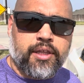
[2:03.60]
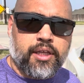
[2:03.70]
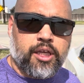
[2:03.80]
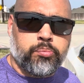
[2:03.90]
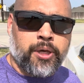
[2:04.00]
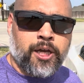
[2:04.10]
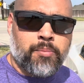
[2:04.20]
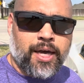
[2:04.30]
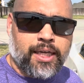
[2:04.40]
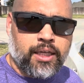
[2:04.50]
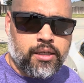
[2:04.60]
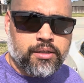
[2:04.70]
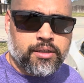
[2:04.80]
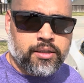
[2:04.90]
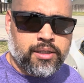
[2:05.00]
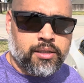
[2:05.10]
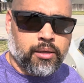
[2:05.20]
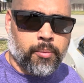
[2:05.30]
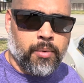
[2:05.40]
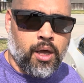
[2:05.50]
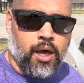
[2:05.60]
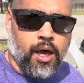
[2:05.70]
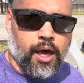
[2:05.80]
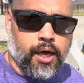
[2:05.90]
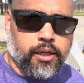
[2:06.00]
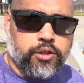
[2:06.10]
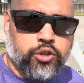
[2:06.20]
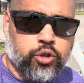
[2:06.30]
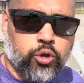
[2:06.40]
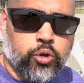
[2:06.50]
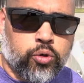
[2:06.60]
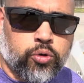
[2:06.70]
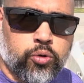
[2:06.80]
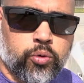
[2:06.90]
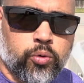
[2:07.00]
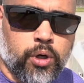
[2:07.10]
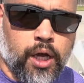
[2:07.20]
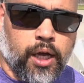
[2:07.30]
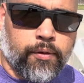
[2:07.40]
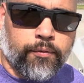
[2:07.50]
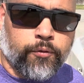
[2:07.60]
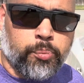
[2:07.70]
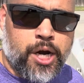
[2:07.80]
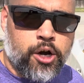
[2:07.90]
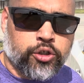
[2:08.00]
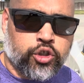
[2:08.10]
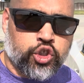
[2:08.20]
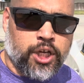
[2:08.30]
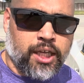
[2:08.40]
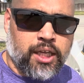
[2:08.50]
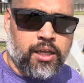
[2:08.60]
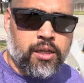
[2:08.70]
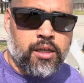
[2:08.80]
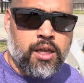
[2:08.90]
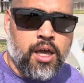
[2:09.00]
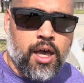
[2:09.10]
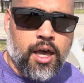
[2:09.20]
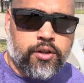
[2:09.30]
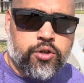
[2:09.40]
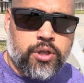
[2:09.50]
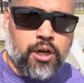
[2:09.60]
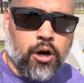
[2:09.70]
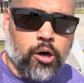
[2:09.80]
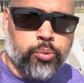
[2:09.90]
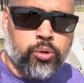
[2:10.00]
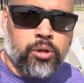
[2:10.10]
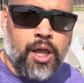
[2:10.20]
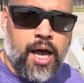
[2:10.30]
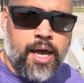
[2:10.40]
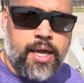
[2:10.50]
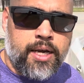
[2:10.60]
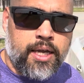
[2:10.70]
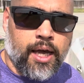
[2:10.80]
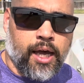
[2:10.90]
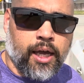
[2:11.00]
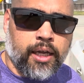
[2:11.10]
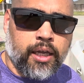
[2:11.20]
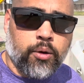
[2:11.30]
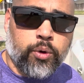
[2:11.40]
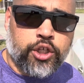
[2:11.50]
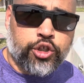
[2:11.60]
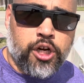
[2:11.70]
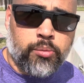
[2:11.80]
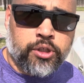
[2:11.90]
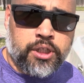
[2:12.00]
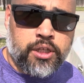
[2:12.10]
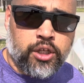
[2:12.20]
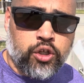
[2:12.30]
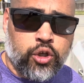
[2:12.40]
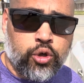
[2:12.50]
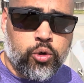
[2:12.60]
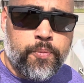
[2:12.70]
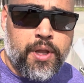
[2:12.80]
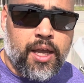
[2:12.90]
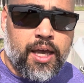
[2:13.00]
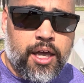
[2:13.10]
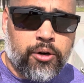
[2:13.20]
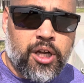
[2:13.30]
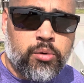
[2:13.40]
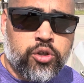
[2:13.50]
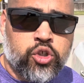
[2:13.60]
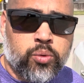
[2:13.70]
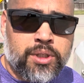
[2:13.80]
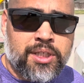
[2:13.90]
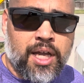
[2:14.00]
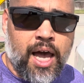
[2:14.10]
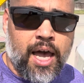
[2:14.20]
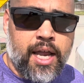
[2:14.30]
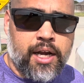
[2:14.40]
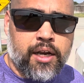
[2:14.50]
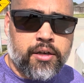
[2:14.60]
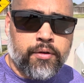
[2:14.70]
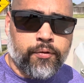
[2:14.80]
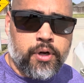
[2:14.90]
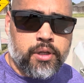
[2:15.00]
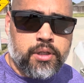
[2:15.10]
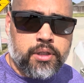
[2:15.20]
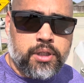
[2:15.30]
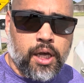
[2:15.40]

the Pick My Kids system for parents to check in to the carpool line, get your numbers in the queue, and are able to assign different